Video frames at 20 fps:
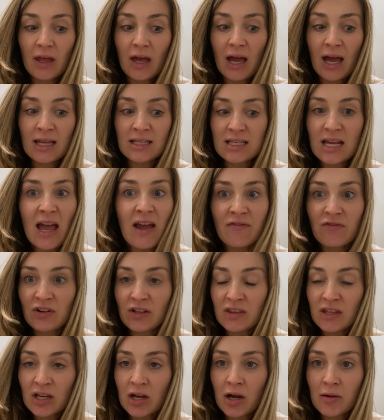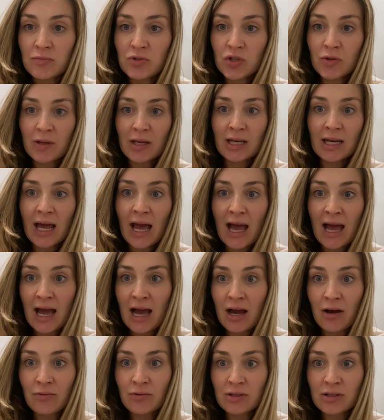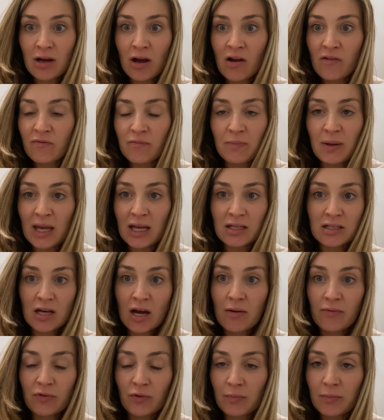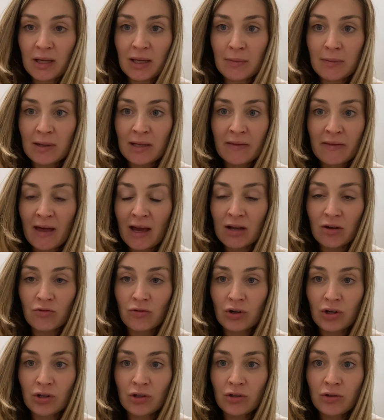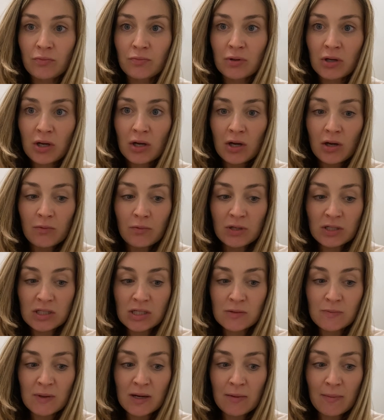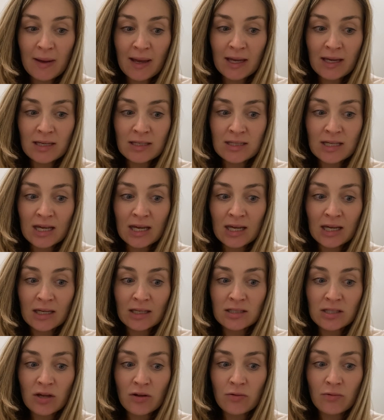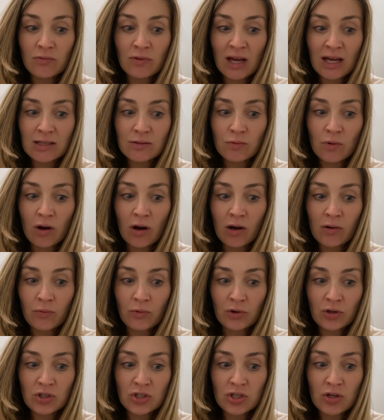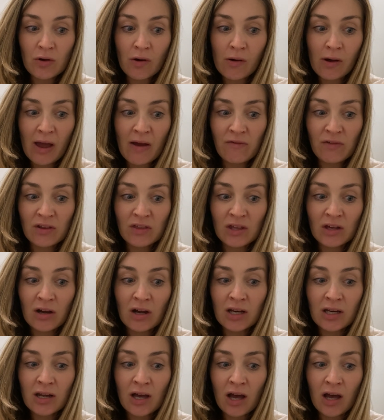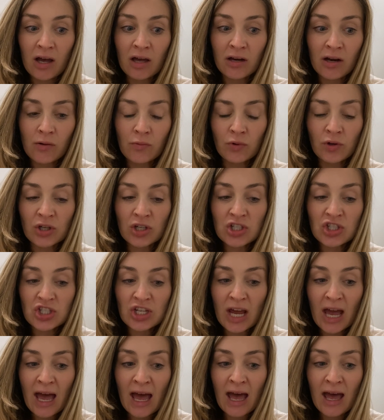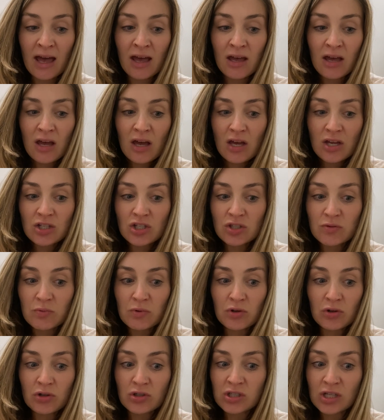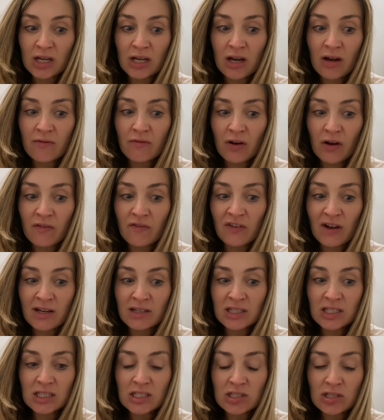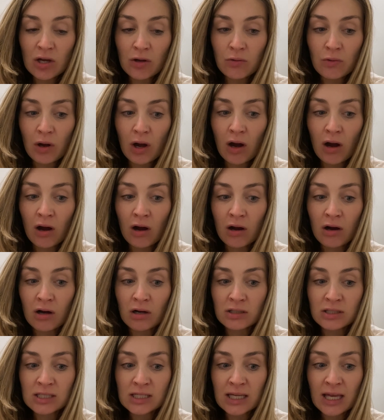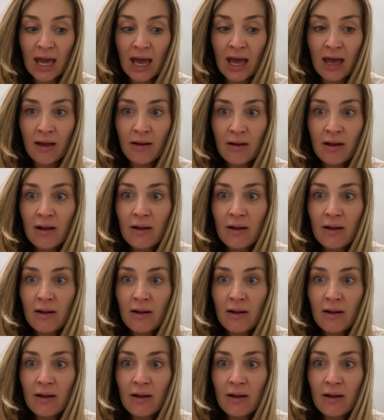And everything I'm doing now, I've picked up from people in that group, which has been amazing. So that's what I want to do. Everything I learn, I want to share, just because like I found it so hard to get